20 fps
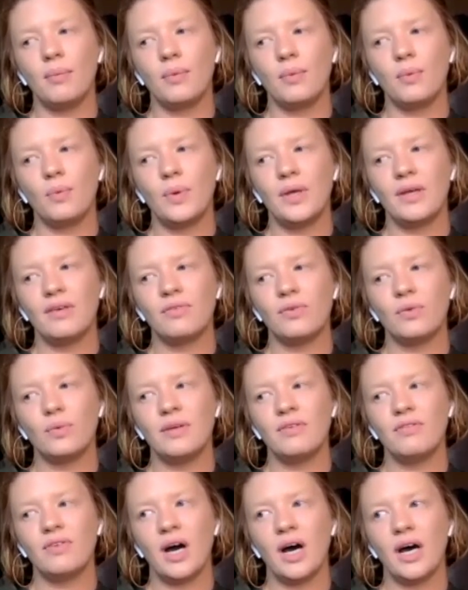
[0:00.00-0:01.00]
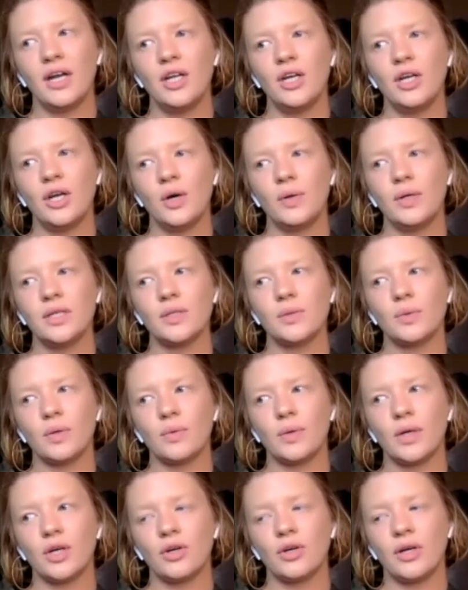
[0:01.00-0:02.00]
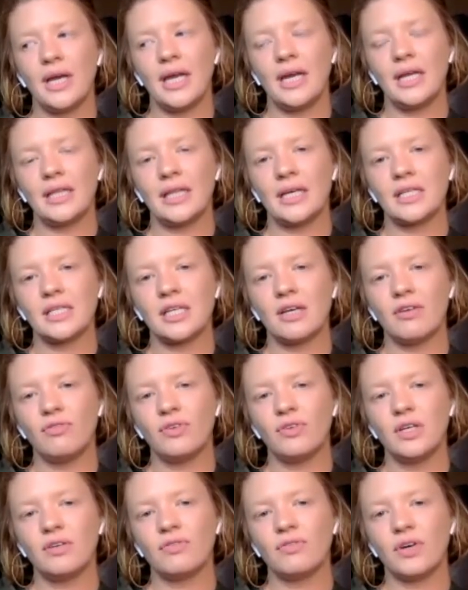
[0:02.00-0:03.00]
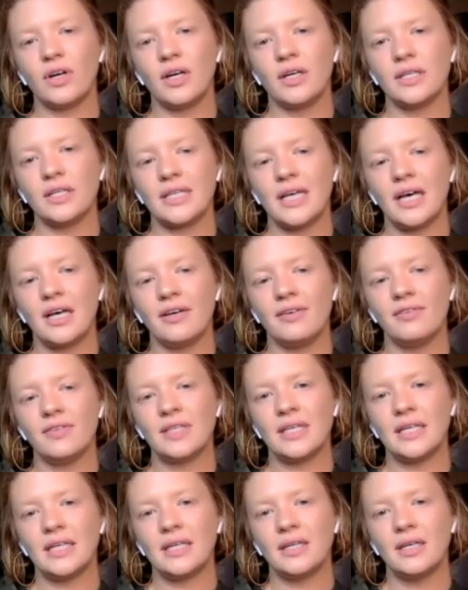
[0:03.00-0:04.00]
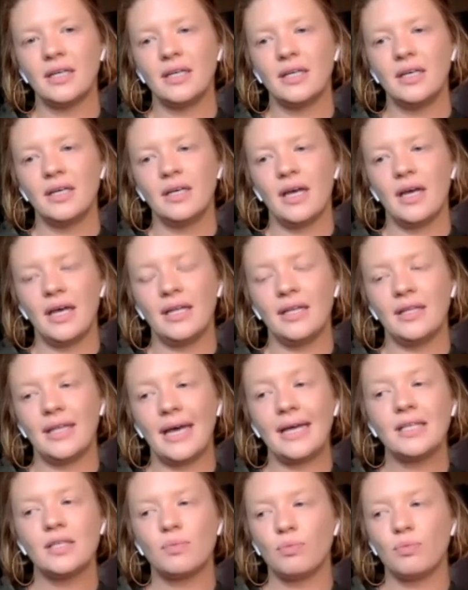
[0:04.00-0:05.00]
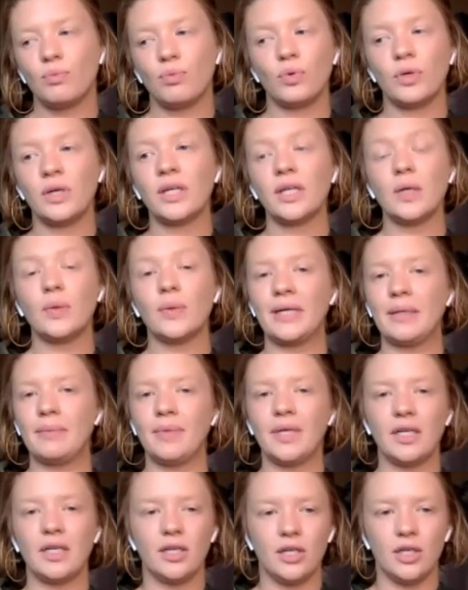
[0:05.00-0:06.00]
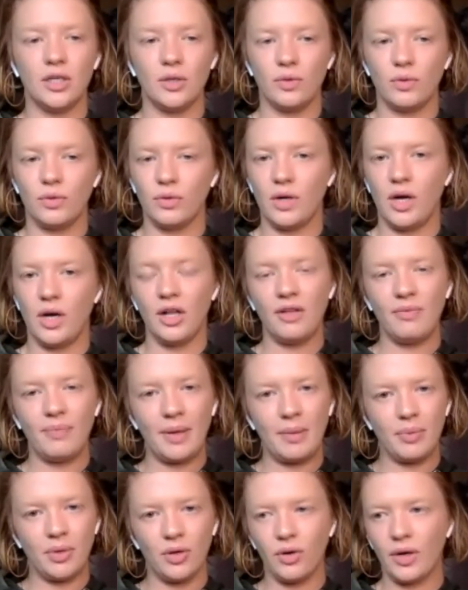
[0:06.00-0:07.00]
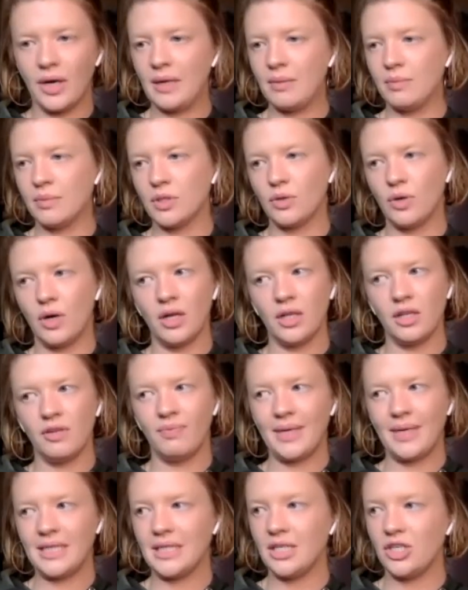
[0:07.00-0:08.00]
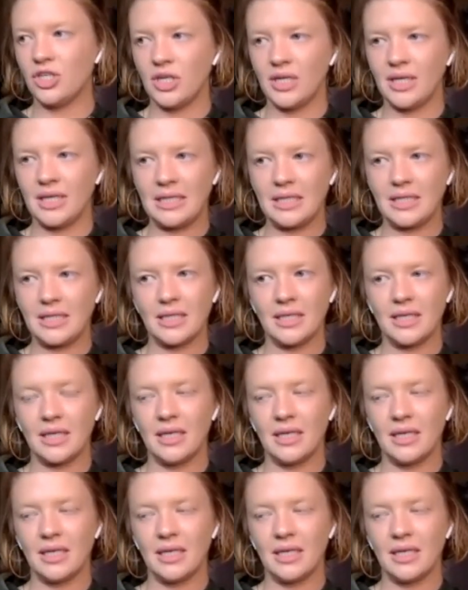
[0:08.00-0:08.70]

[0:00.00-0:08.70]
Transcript: We've got to notice when we're creating that suffering for ourselves, and that's really what I'm here to do through all of my programs, through all of my teachings.